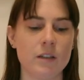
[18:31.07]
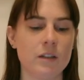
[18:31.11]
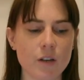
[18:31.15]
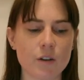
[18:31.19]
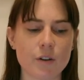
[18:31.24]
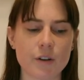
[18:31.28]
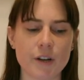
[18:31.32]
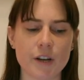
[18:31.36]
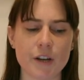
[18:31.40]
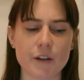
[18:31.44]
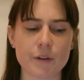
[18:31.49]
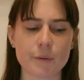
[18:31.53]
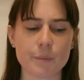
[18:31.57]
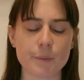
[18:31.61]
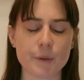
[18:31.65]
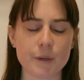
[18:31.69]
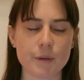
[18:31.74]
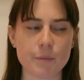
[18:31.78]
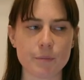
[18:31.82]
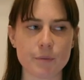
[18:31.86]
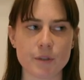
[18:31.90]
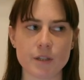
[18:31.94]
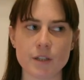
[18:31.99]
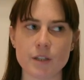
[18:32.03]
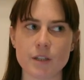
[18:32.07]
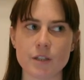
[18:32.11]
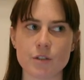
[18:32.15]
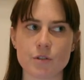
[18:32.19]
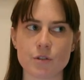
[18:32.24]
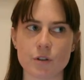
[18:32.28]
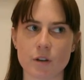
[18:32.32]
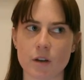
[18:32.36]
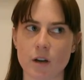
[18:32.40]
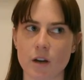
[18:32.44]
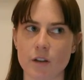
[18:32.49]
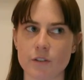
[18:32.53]
Our Airbnb
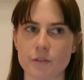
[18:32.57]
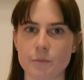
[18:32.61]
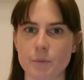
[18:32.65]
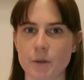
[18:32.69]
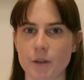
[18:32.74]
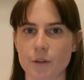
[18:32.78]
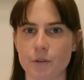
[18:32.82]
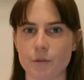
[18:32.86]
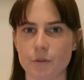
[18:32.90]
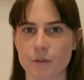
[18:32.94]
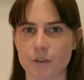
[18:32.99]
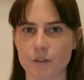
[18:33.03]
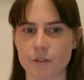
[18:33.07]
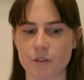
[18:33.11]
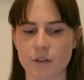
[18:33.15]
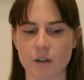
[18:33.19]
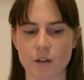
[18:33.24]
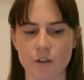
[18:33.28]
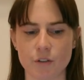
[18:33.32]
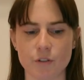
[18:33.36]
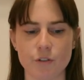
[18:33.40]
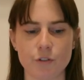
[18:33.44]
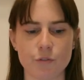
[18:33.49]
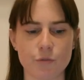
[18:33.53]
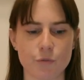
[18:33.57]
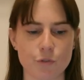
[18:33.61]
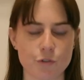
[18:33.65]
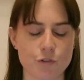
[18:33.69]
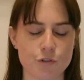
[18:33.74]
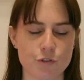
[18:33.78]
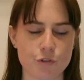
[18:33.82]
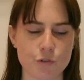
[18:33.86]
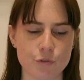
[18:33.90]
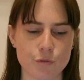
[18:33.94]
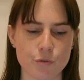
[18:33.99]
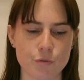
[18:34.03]
should cost about $300 for
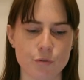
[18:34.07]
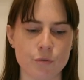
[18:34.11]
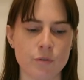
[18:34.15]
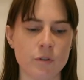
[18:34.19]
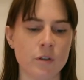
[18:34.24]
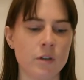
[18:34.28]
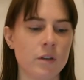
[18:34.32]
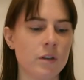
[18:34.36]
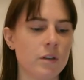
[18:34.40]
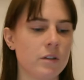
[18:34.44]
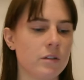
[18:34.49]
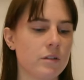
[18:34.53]
two.